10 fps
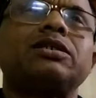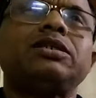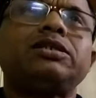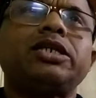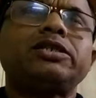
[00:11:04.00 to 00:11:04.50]

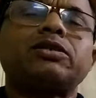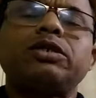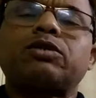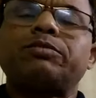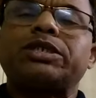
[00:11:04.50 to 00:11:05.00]

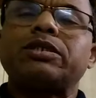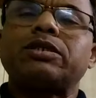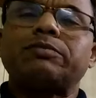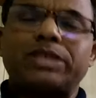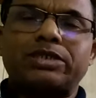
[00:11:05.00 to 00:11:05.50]
intentionally
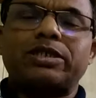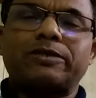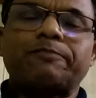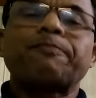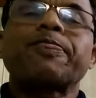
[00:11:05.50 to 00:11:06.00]
committed
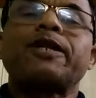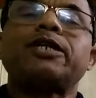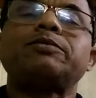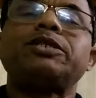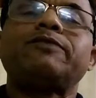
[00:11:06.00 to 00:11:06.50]
mistake.
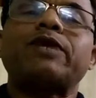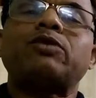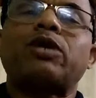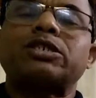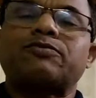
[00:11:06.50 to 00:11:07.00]
Let me
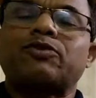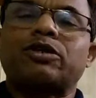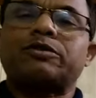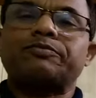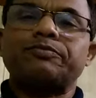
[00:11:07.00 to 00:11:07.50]
define what is
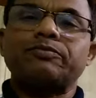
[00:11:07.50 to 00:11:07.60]
fraud.